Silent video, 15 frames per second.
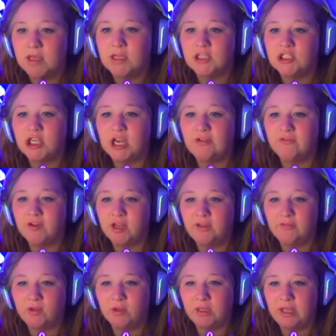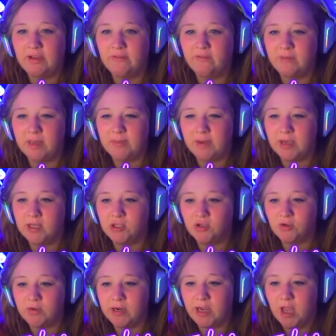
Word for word: Joffrey, if you love me, buy jewelry.